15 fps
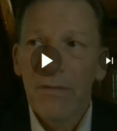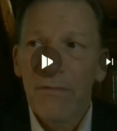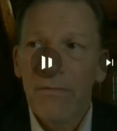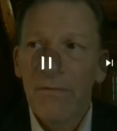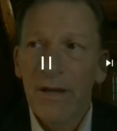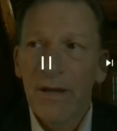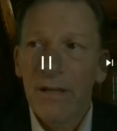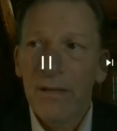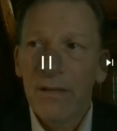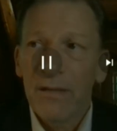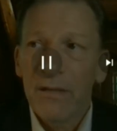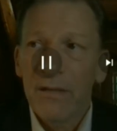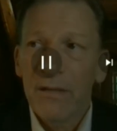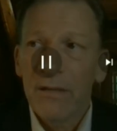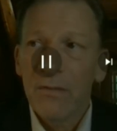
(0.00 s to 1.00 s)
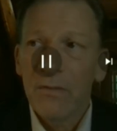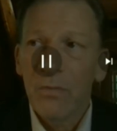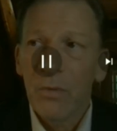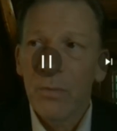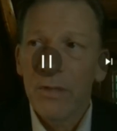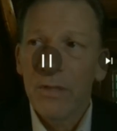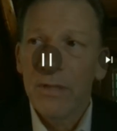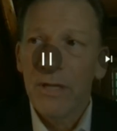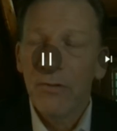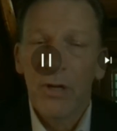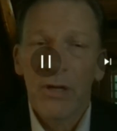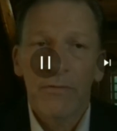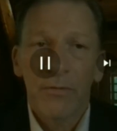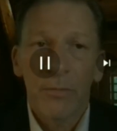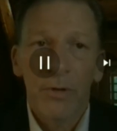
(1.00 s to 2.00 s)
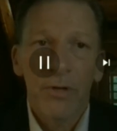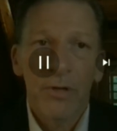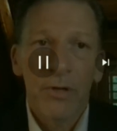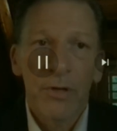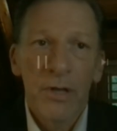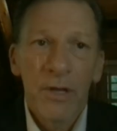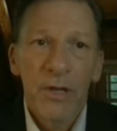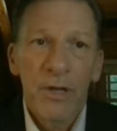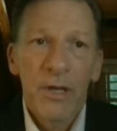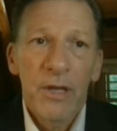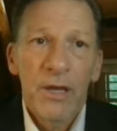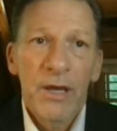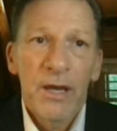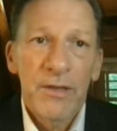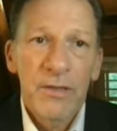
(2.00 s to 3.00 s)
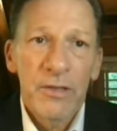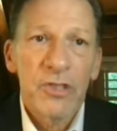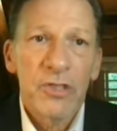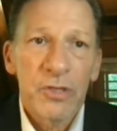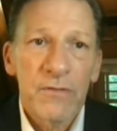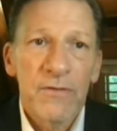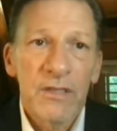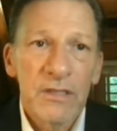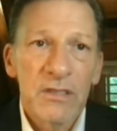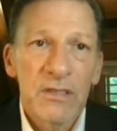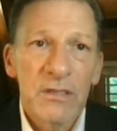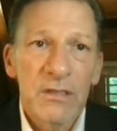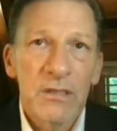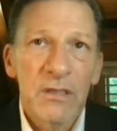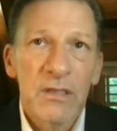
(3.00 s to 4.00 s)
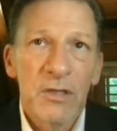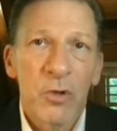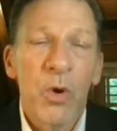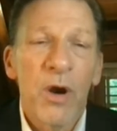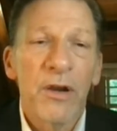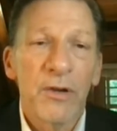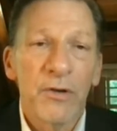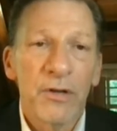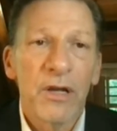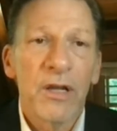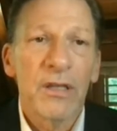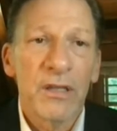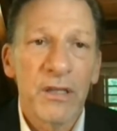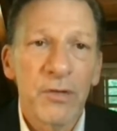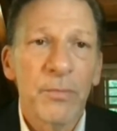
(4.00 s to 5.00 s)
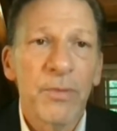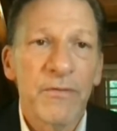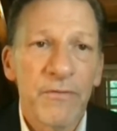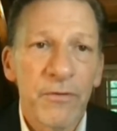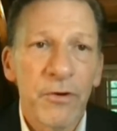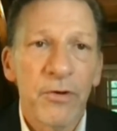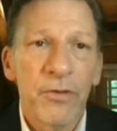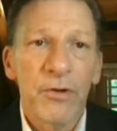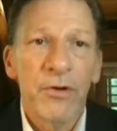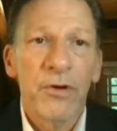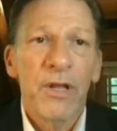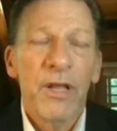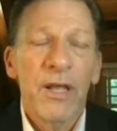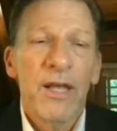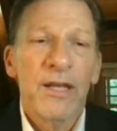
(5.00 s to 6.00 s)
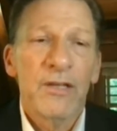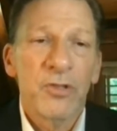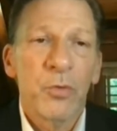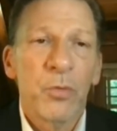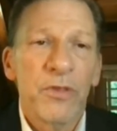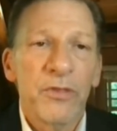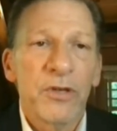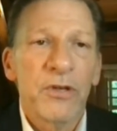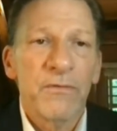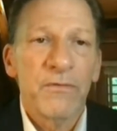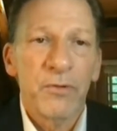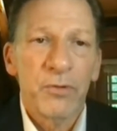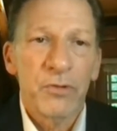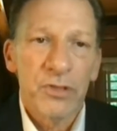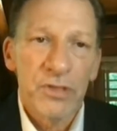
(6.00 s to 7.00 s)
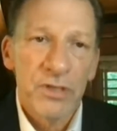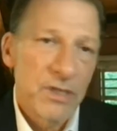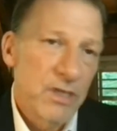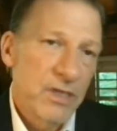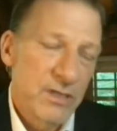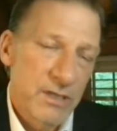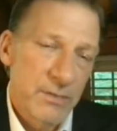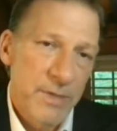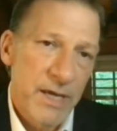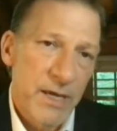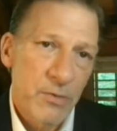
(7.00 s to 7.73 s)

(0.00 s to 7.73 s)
The fact that this woman is on trial for murder, I think she should have at least inquired a little bit further as to what the confusion is